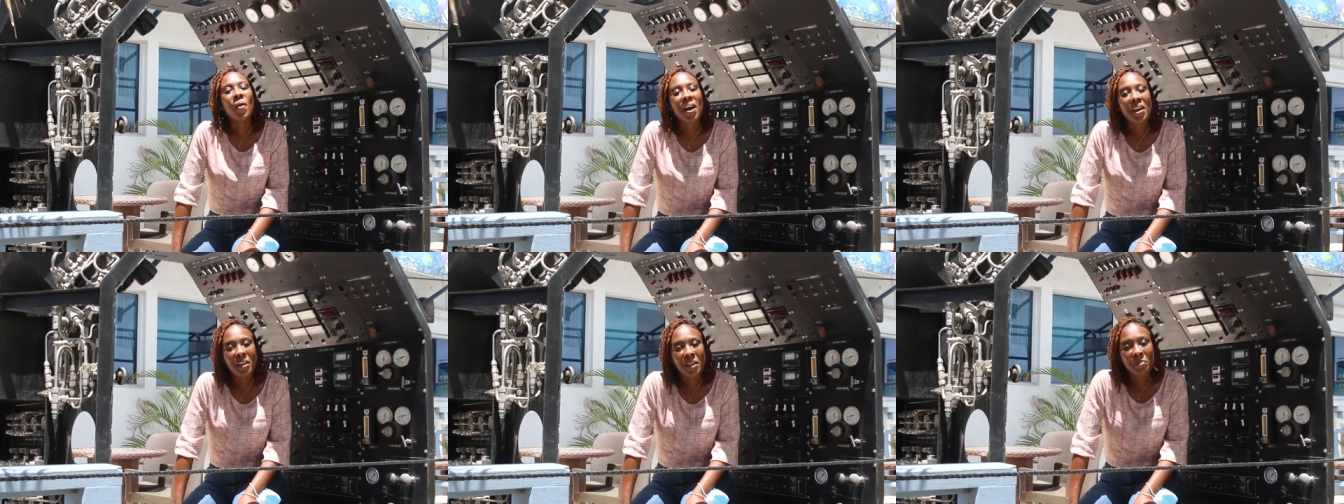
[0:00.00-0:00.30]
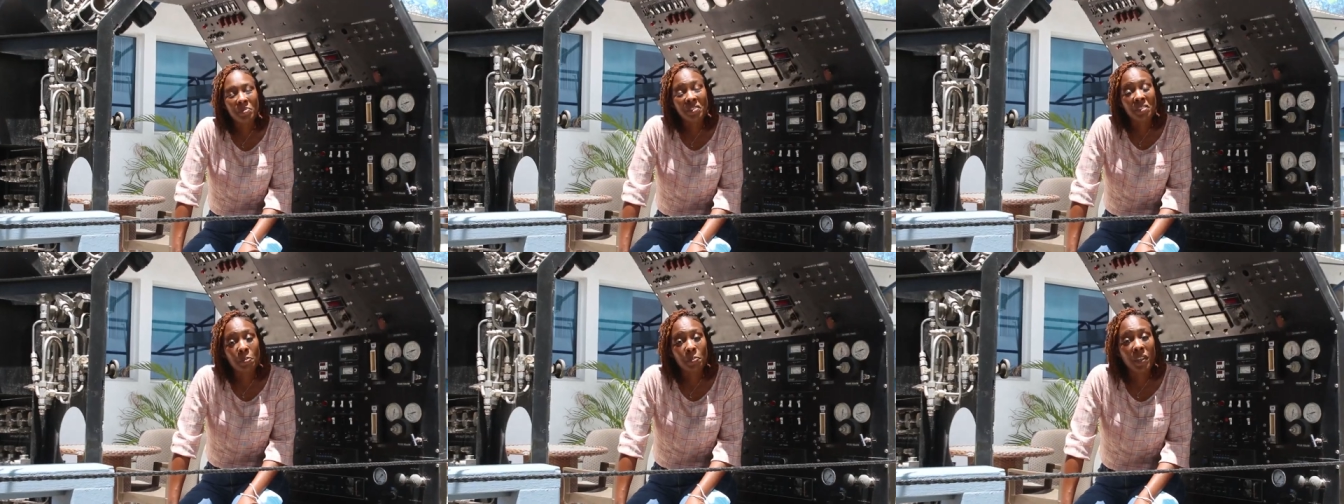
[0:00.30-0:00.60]

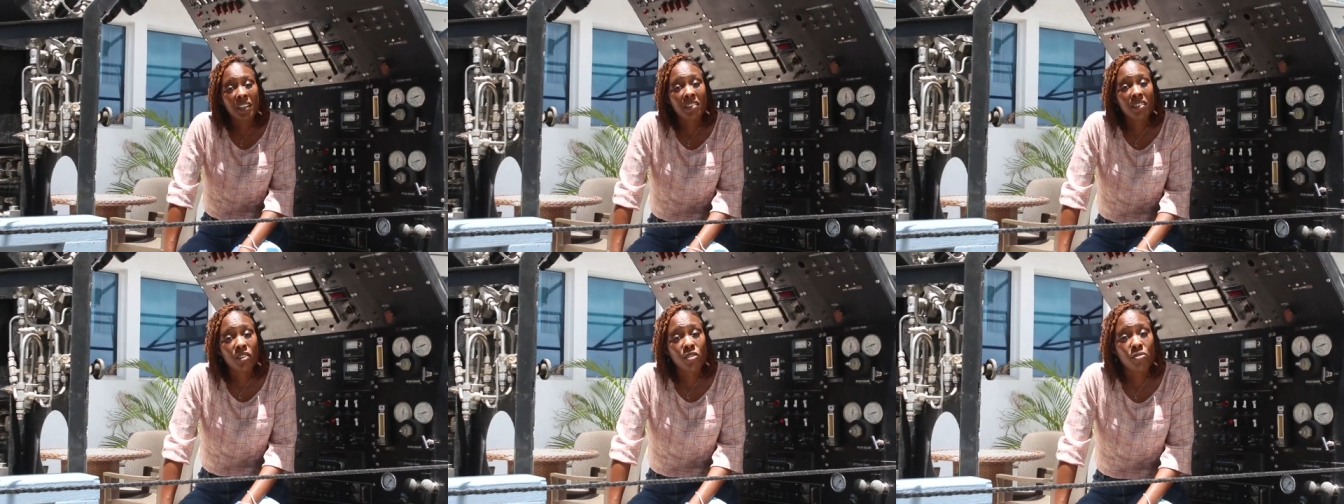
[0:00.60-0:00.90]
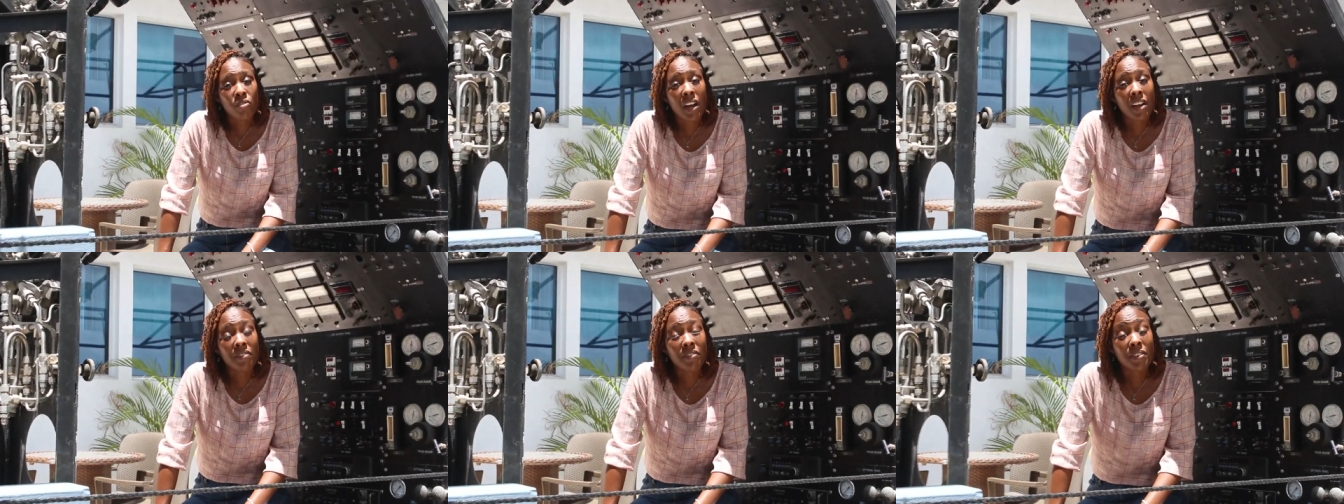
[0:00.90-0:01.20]
Welcome to BT
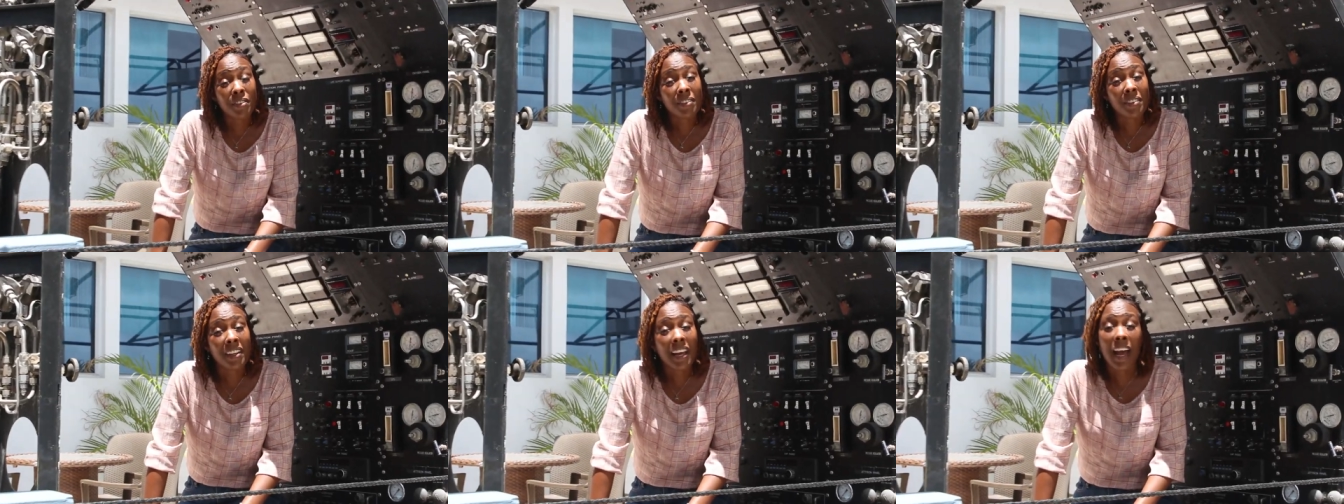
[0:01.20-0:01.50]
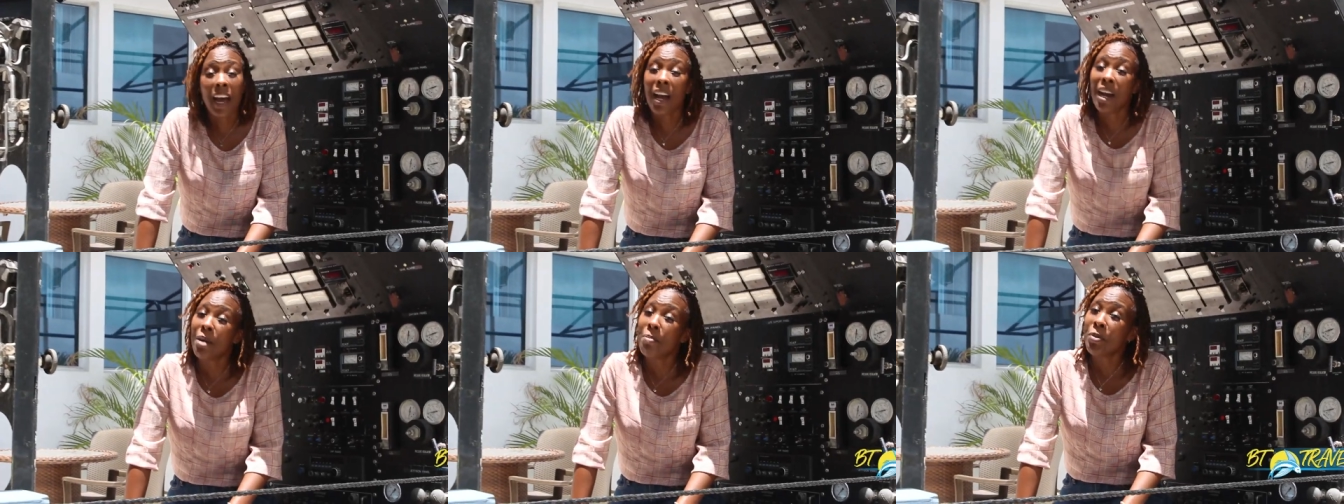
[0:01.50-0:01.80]
Travel.
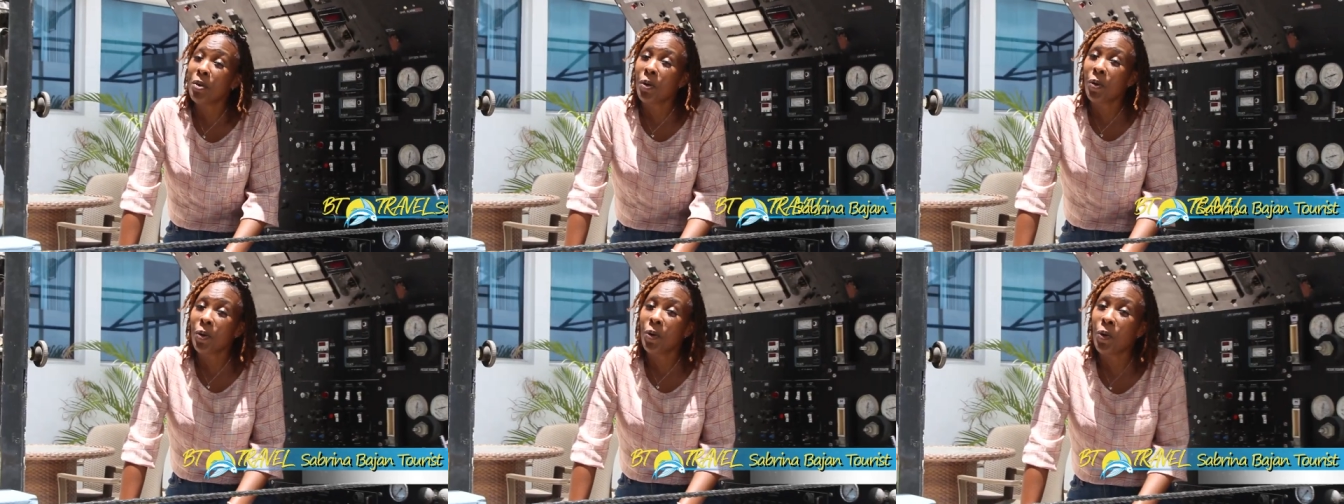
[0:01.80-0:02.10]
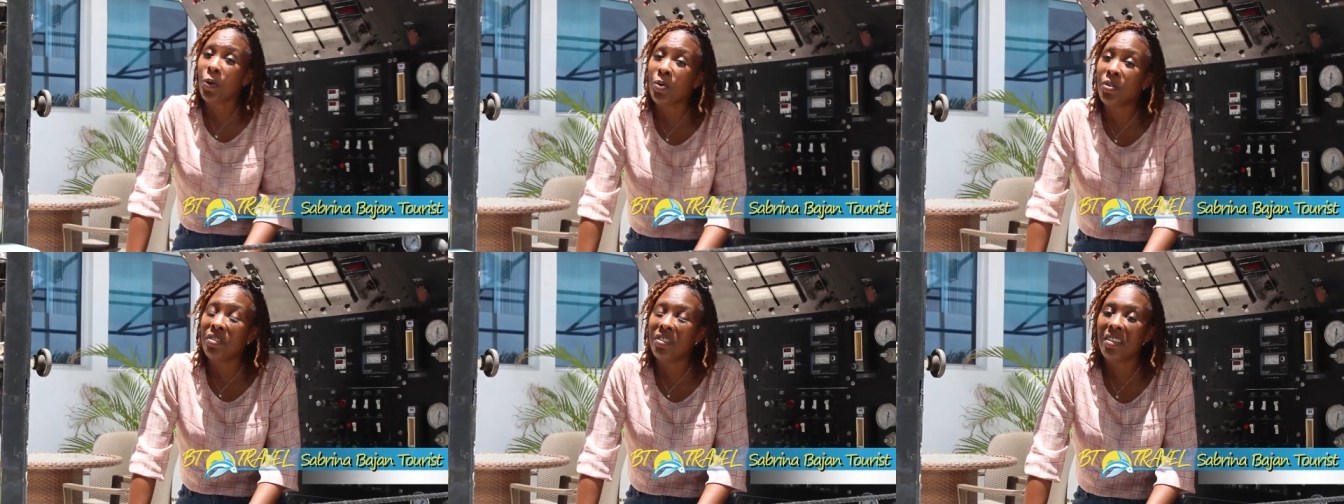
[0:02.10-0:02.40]
I'm your
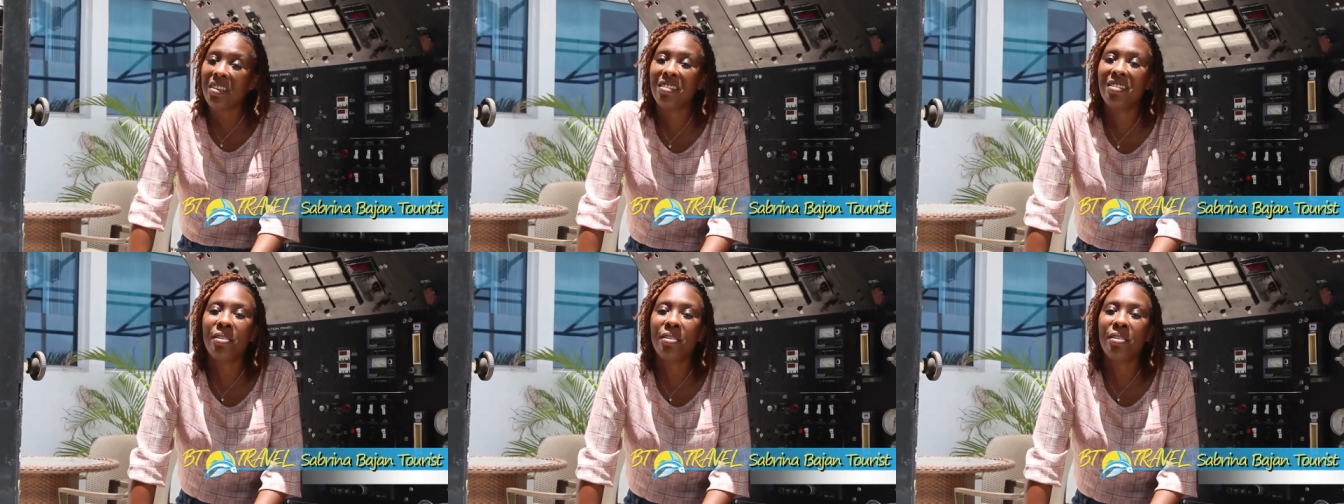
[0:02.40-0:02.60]
host,